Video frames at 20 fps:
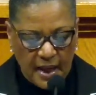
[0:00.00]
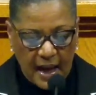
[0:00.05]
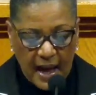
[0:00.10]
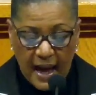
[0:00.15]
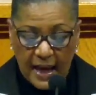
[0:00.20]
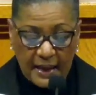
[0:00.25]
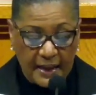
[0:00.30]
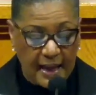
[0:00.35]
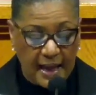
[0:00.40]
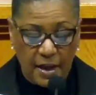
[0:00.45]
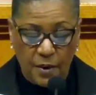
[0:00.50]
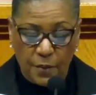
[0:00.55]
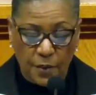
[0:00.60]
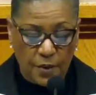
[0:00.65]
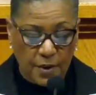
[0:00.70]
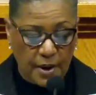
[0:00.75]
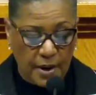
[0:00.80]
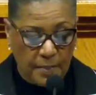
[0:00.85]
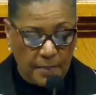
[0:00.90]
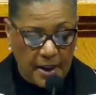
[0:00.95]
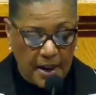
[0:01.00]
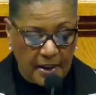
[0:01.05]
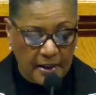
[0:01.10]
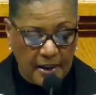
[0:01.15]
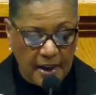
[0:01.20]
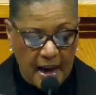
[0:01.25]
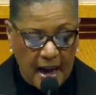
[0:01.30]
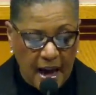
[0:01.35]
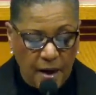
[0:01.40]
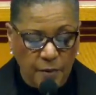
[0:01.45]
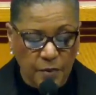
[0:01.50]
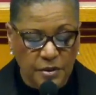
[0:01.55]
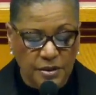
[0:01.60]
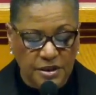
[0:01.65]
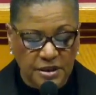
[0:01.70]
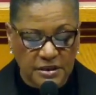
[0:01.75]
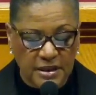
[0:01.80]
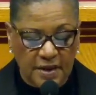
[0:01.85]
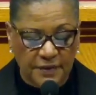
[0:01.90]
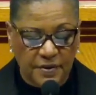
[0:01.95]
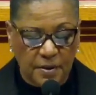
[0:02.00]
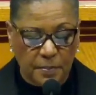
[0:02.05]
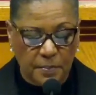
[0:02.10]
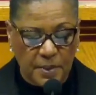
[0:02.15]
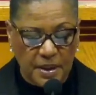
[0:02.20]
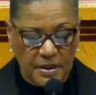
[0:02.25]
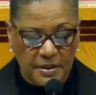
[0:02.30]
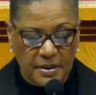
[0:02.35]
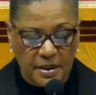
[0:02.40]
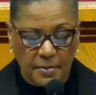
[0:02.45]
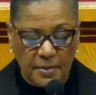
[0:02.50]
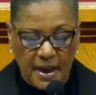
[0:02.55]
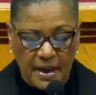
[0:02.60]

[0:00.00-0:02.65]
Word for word: I can't worry about it. I will just have to beat them